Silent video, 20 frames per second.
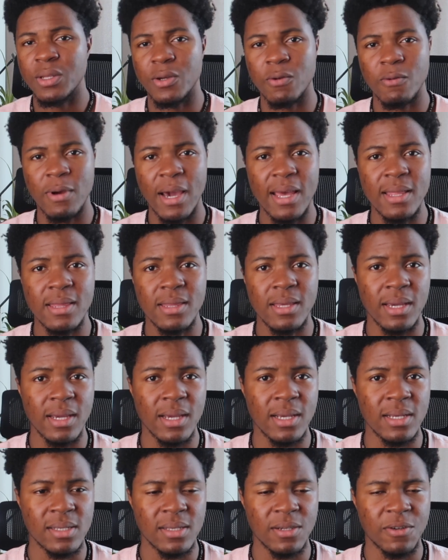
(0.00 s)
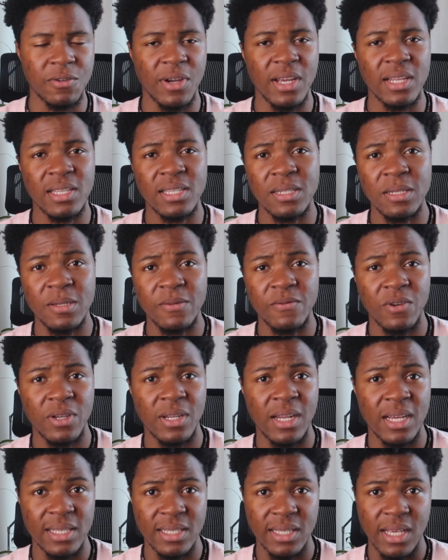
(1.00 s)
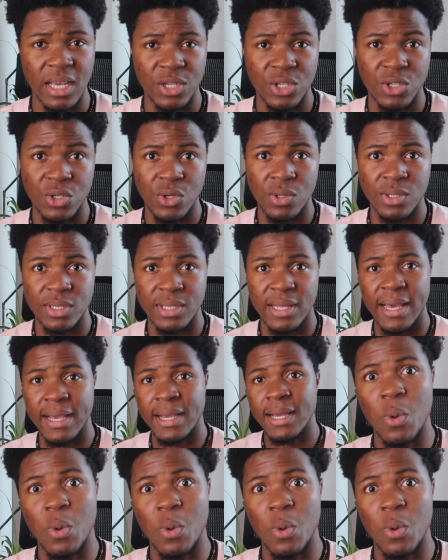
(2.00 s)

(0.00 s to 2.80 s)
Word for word: They write tests, creating different assertions like